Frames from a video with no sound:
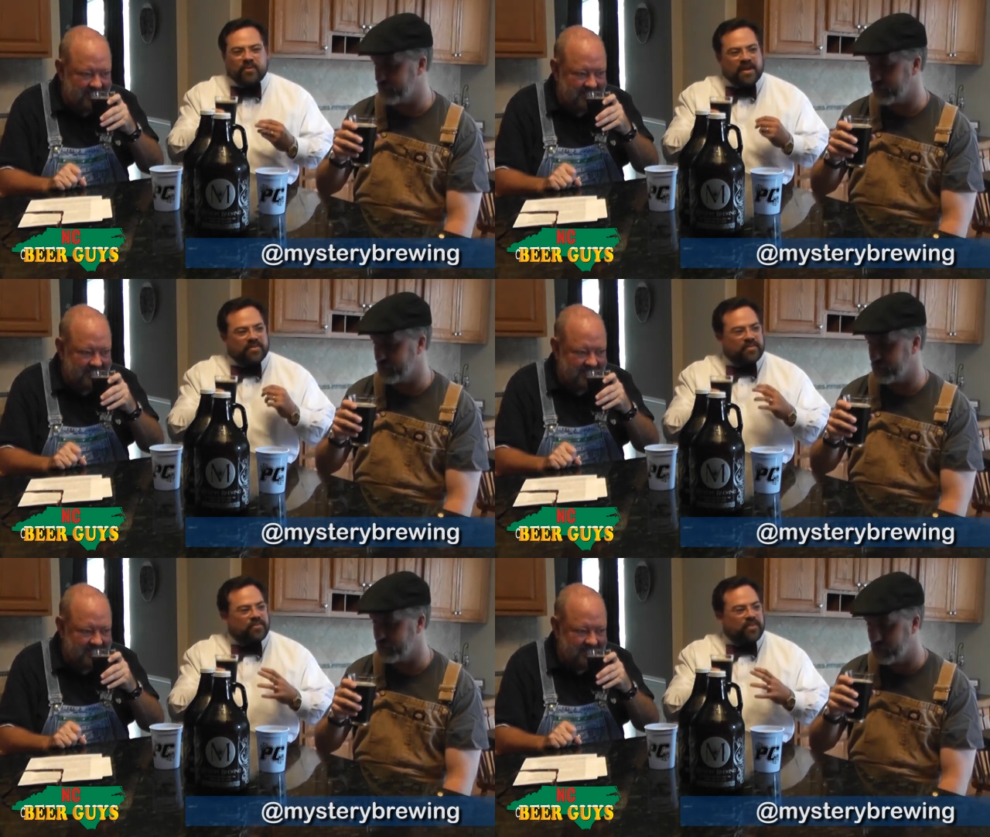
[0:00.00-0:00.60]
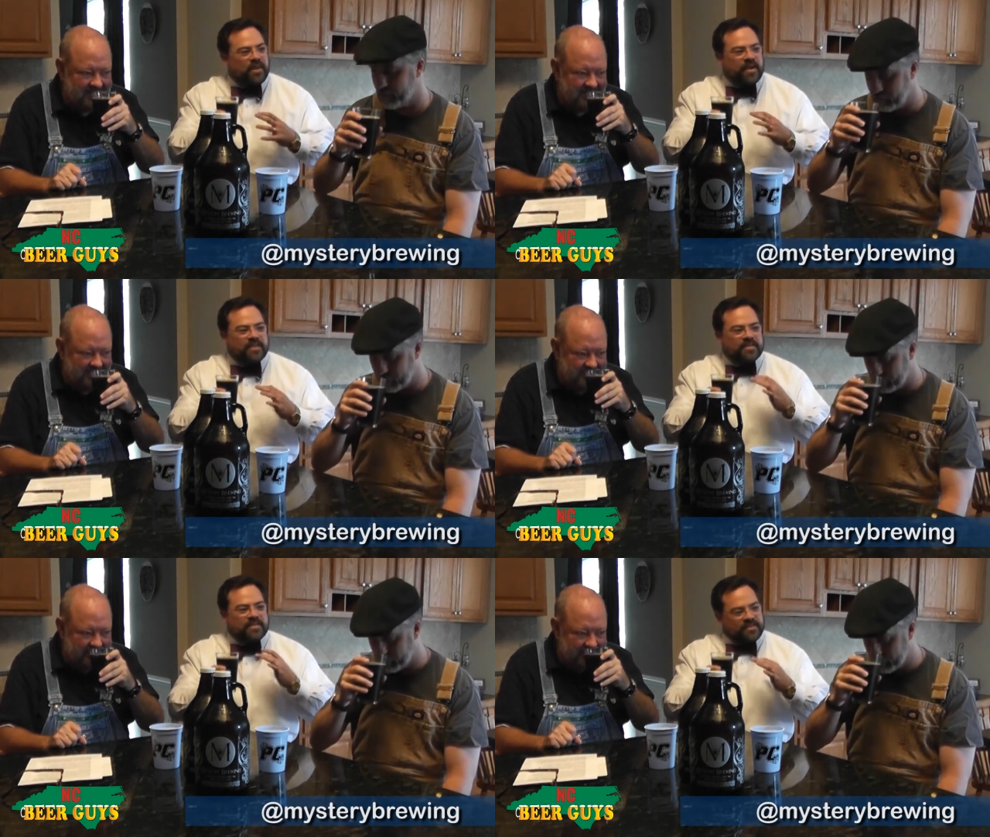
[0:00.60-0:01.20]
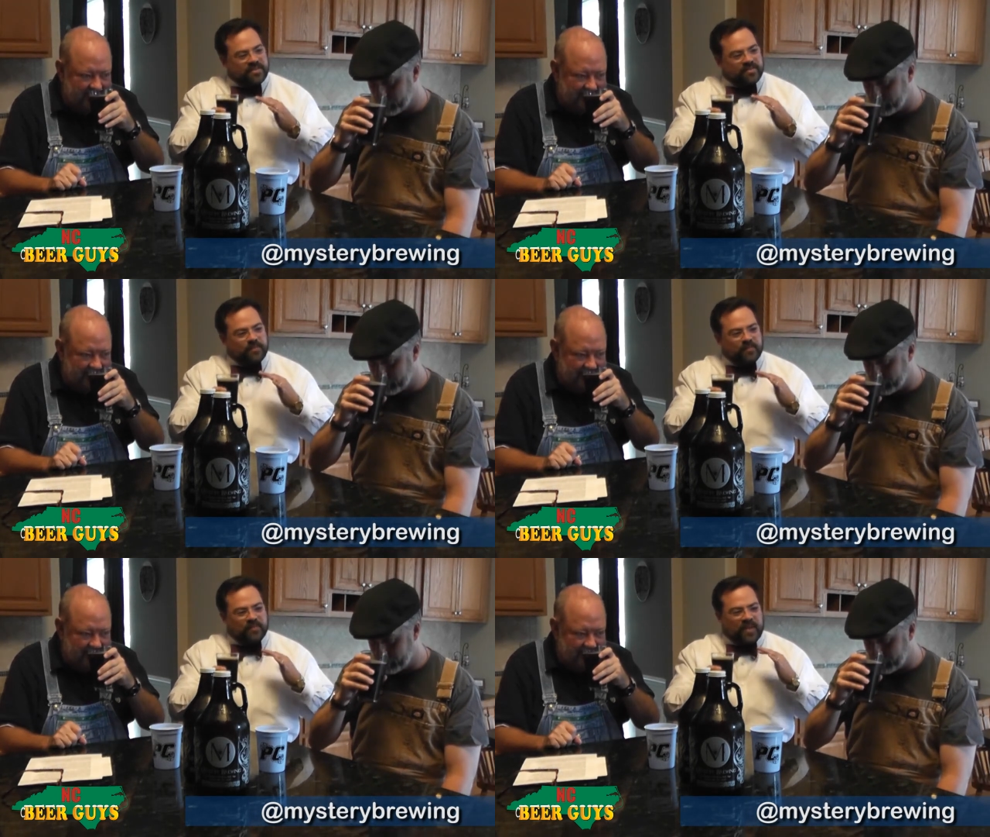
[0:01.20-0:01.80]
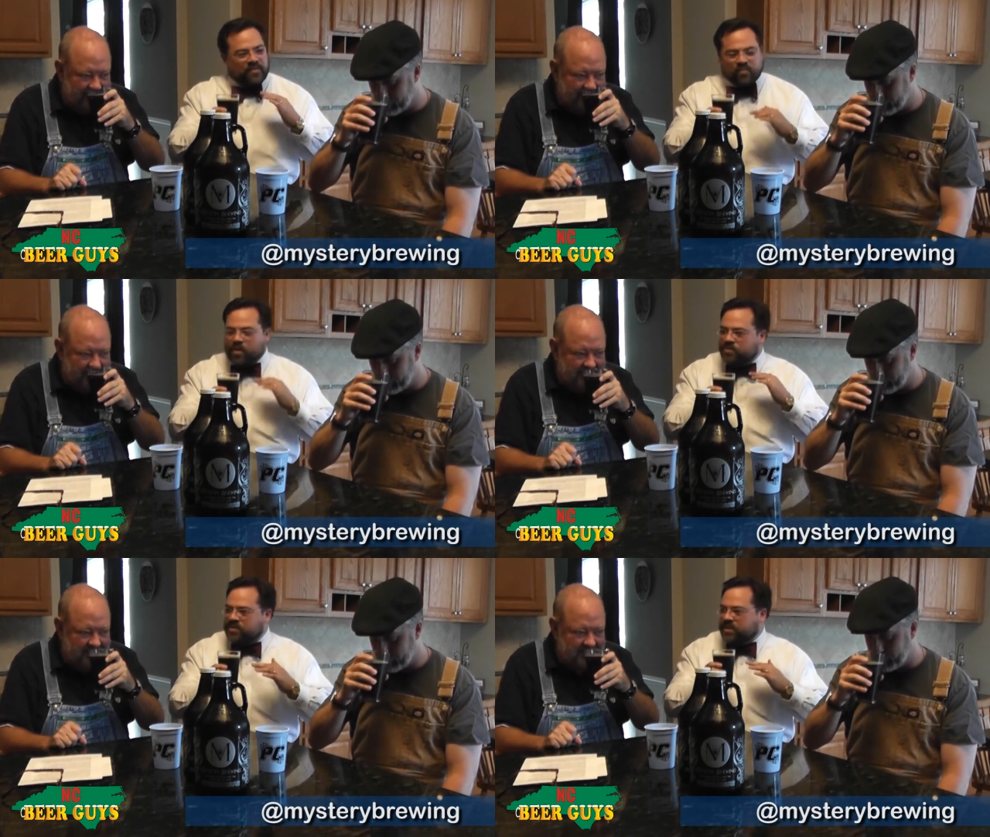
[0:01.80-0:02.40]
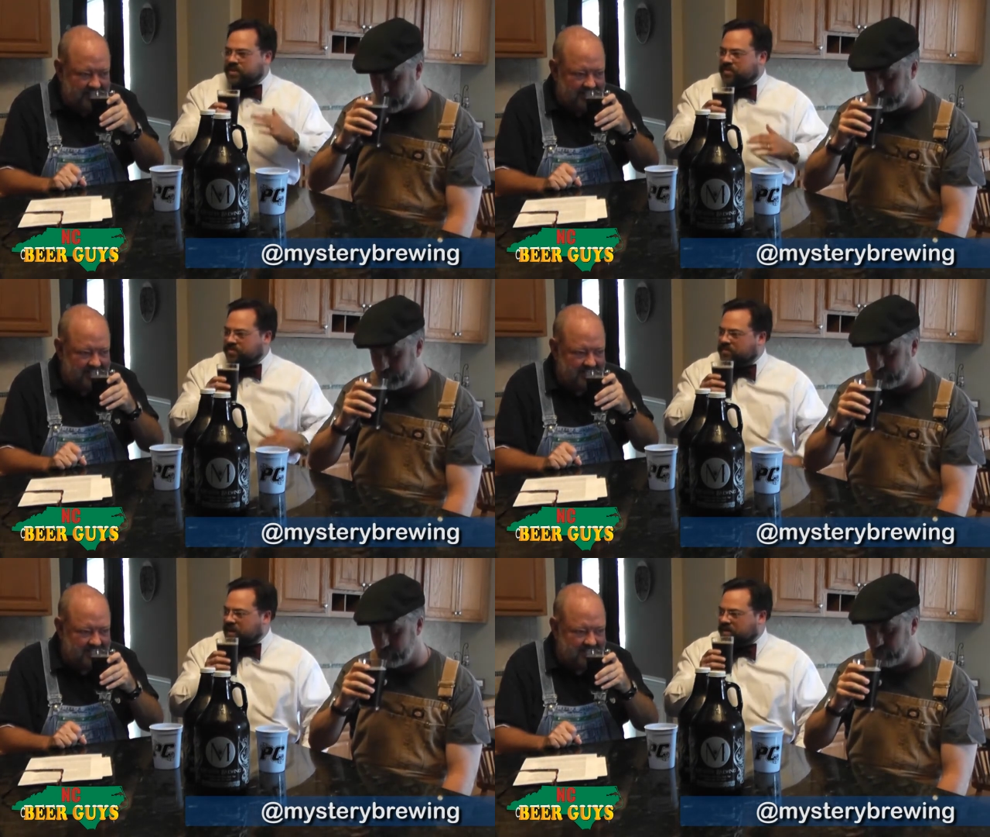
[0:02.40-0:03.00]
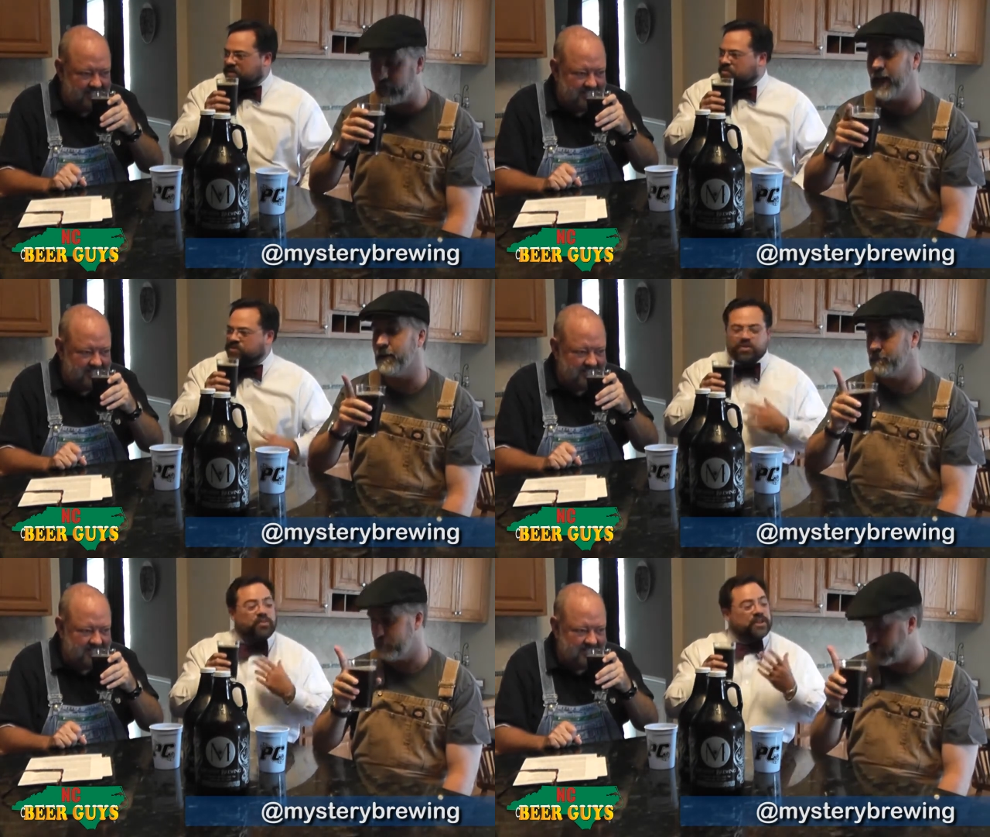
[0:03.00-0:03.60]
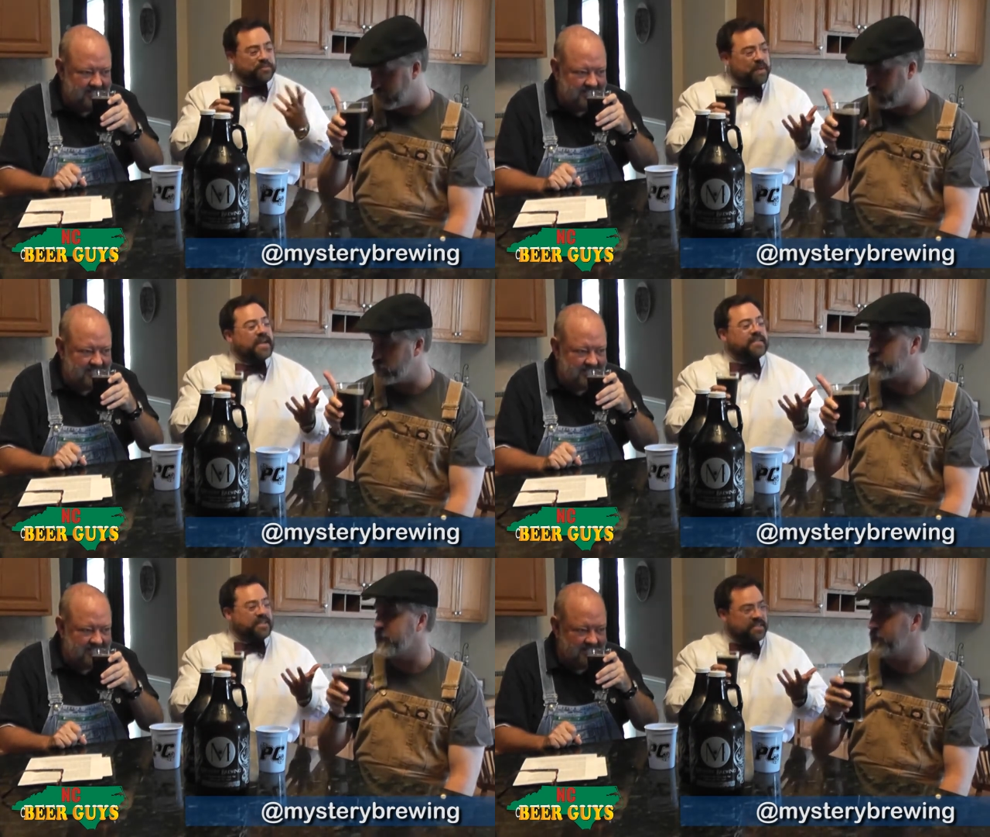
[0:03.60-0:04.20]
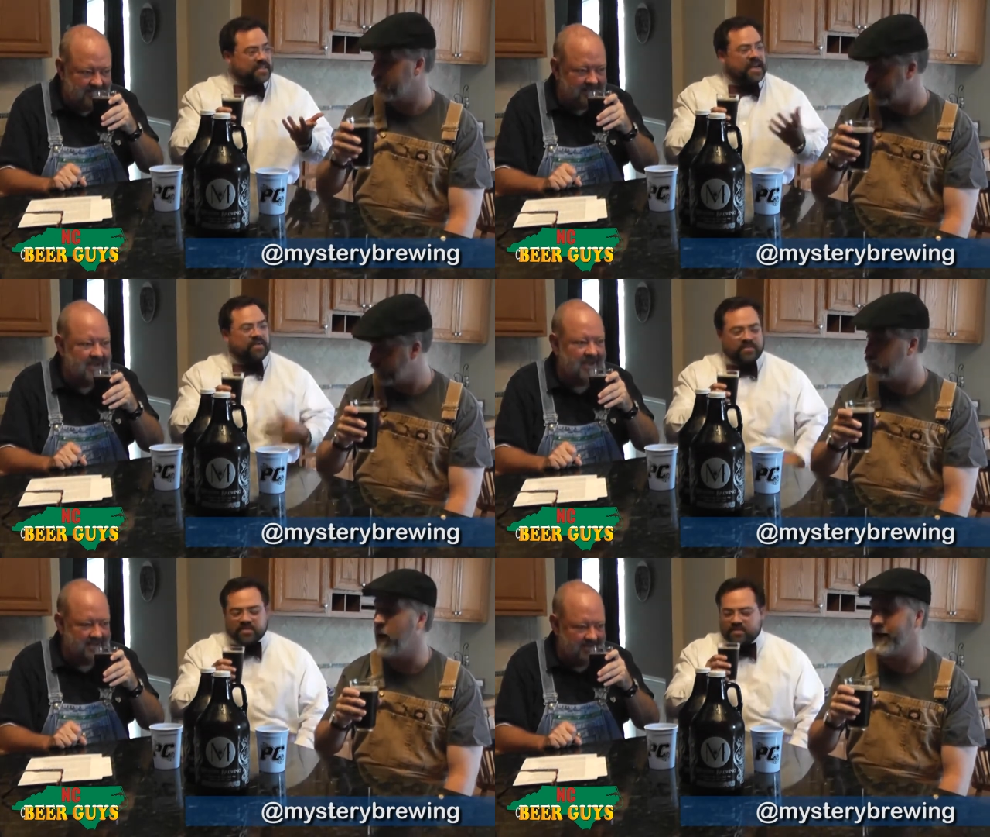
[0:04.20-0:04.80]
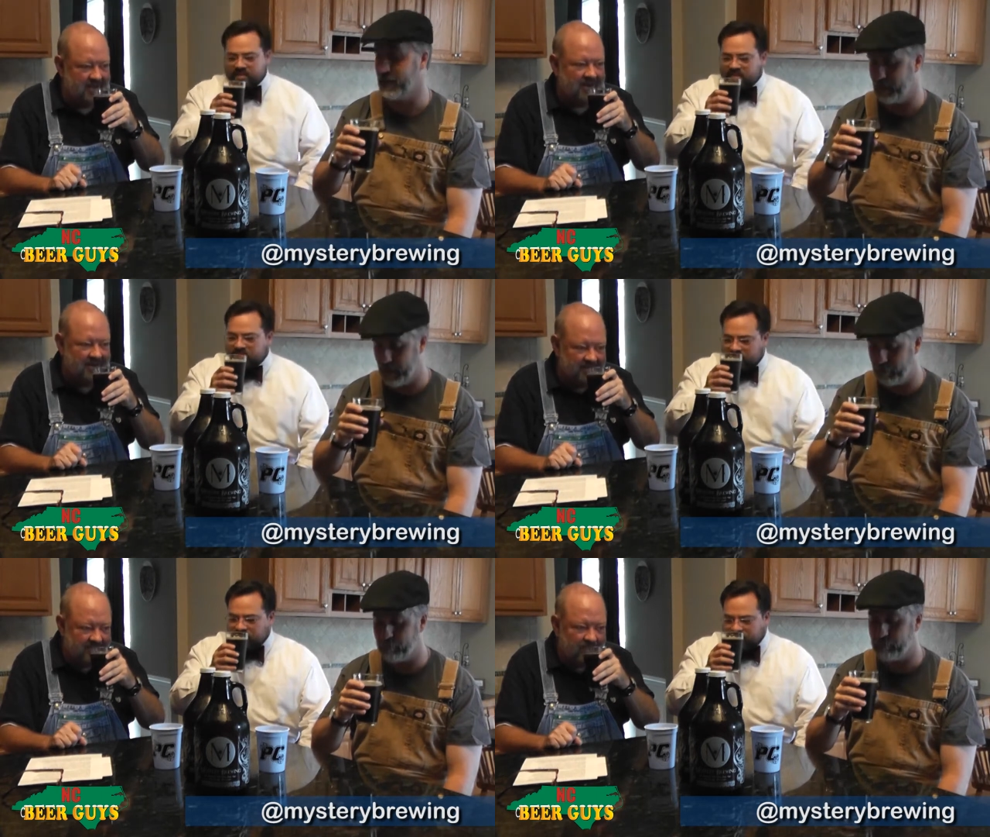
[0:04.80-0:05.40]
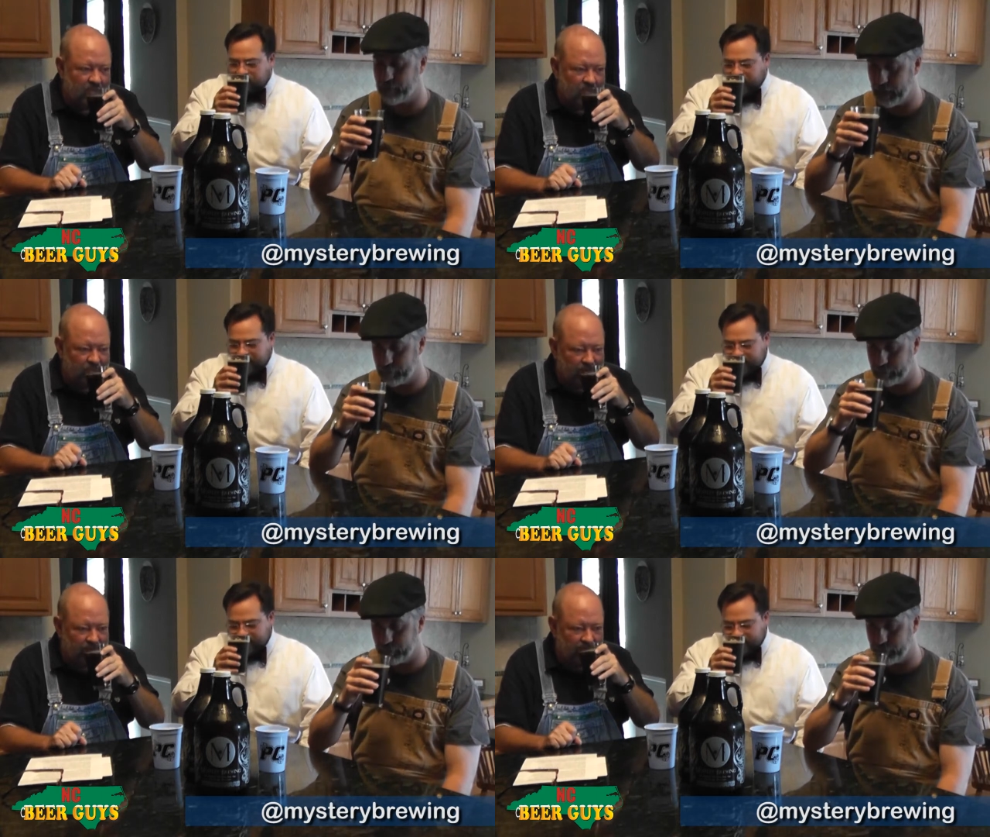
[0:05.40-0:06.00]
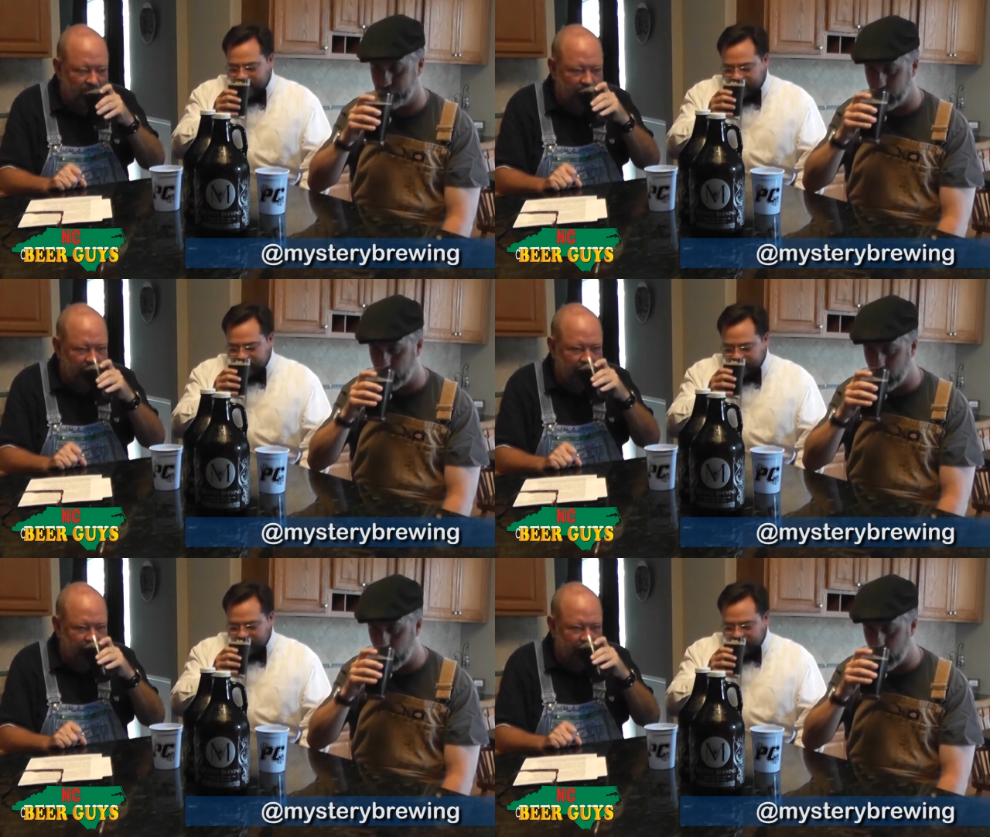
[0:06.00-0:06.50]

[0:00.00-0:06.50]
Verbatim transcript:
Speaker 1: cracker crust, some like roasty kind of notes yeah. that you would expect in a stout. Okay. Right. Right. Oh, you would expect that in a stout.